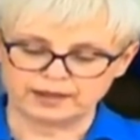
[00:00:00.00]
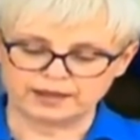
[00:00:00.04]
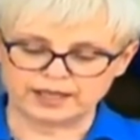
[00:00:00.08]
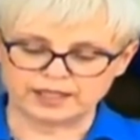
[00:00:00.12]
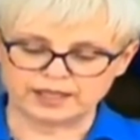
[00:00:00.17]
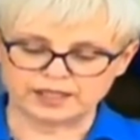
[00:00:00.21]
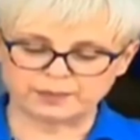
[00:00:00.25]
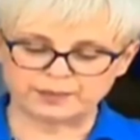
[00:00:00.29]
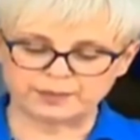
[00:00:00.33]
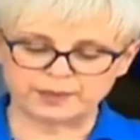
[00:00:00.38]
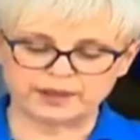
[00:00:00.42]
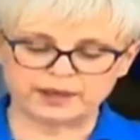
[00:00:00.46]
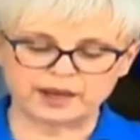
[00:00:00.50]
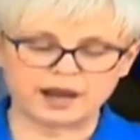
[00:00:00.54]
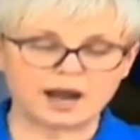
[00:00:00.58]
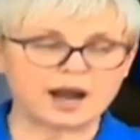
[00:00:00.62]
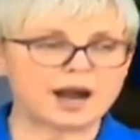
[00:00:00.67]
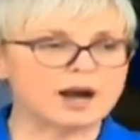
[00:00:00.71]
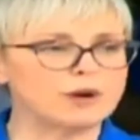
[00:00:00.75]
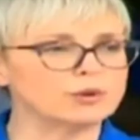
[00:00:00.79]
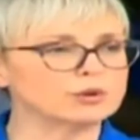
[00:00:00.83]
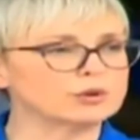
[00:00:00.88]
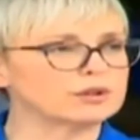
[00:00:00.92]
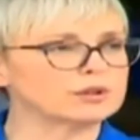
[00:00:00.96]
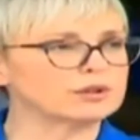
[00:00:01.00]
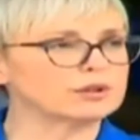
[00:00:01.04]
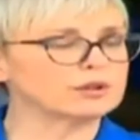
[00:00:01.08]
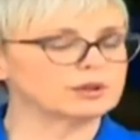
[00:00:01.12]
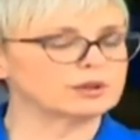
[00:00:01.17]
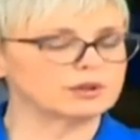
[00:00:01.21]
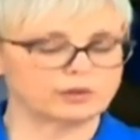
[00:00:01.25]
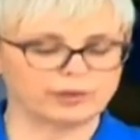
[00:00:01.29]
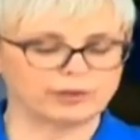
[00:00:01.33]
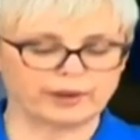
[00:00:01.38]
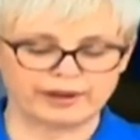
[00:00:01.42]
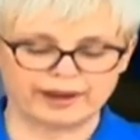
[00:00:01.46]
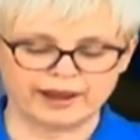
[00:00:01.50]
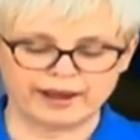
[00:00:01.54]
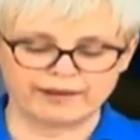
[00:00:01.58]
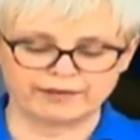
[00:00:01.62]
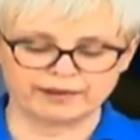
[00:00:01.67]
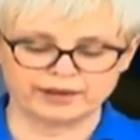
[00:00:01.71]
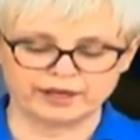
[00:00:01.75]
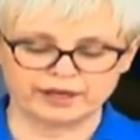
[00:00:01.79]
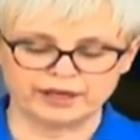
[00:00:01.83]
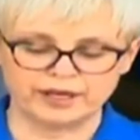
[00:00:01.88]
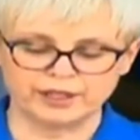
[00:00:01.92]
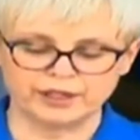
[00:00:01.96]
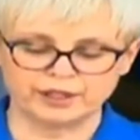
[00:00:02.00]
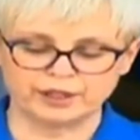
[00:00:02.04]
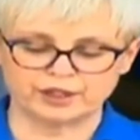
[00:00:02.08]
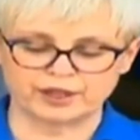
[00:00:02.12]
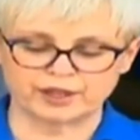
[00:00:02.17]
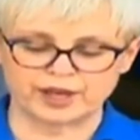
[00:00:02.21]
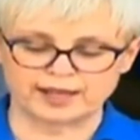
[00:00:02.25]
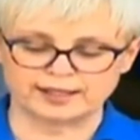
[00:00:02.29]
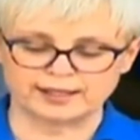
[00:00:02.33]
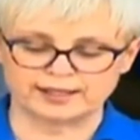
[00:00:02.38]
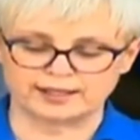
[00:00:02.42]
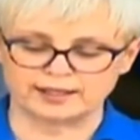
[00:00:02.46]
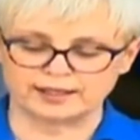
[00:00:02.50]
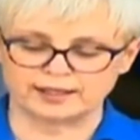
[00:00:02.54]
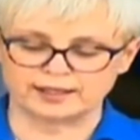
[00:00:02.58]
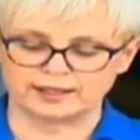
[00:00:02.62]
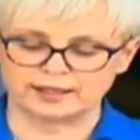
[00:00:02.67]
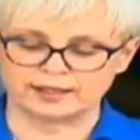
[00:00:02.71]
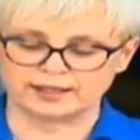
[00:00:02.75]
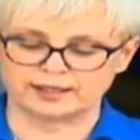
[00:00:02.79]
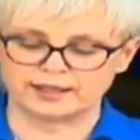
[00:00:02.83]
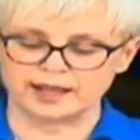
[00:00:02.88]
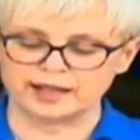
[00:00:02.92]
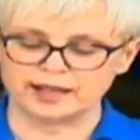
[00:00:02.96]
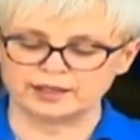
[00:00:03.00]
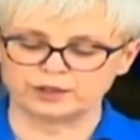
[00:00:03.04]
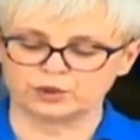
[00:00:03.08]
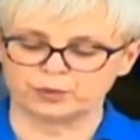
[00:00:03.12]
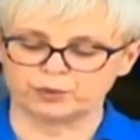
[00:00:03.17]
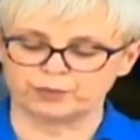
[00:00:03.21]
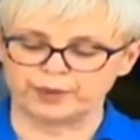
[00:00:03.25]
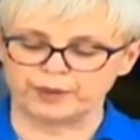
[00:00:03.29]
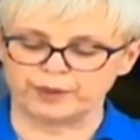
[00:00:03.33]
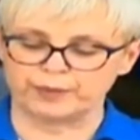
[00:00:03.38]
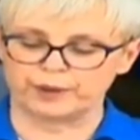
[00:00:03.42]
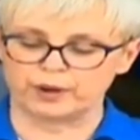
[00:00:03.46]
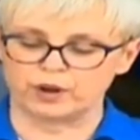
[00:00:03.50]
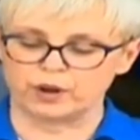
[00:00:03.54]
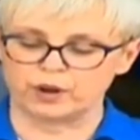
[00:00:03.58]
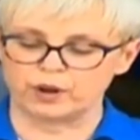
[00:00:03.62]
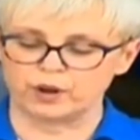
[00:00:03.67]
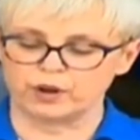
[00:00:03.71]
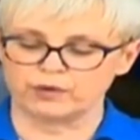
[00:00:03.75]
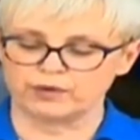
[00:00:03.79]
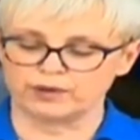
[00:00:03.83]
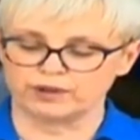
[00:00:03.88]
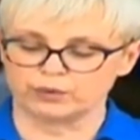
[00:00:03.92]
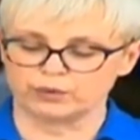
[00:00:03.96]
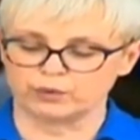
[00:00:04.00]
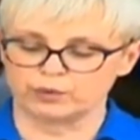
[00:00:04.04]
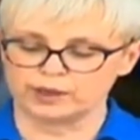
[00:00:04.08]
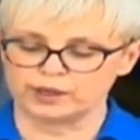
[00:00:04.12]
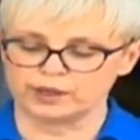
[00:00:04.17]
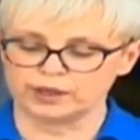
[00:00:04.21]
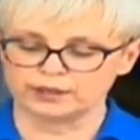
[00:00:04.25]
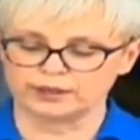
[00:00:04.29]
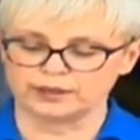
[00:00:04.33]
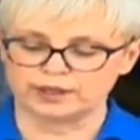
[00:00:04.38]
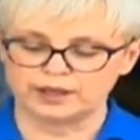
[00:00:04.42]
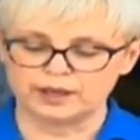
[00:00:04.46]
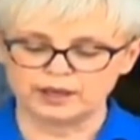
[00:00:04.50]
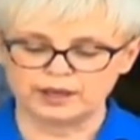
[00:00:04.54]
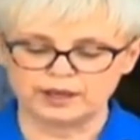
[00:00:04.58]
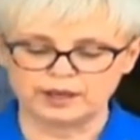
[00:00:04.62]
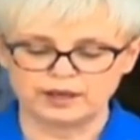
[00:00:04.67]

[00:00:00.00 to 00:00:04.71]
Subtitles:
They speak out whenever injustice is done to people all over the world,